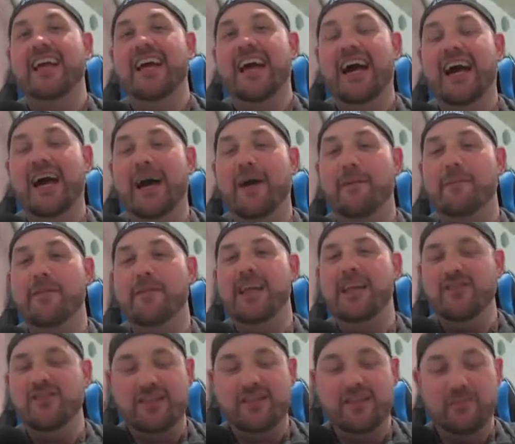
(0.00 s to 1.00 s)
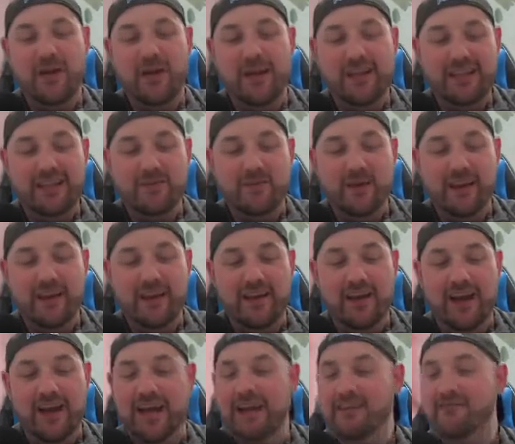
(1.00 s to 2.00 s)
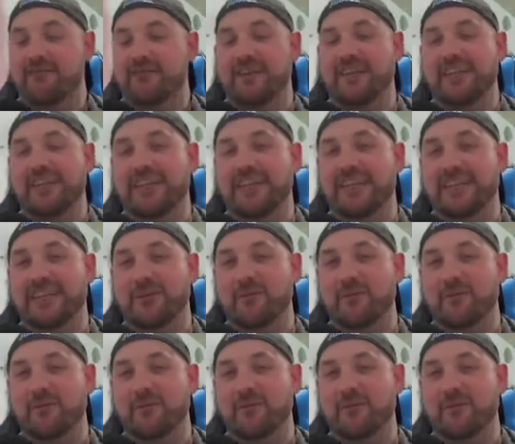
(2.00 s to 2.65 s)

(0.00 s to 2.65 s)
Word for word: Um, interesting one. This one I really